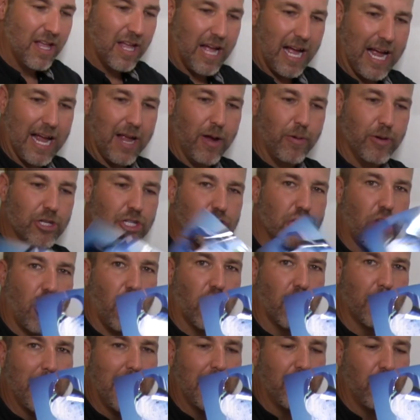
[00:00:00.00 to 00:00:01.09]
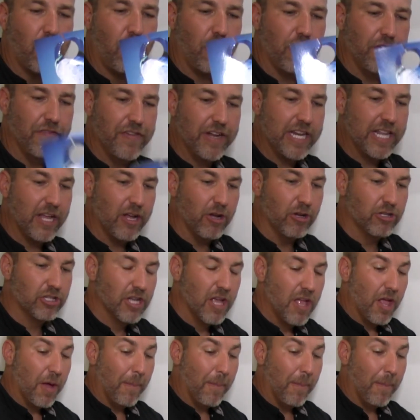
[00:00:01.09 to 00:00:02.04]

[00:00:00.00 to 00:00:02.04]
I always talk about it in all the videos,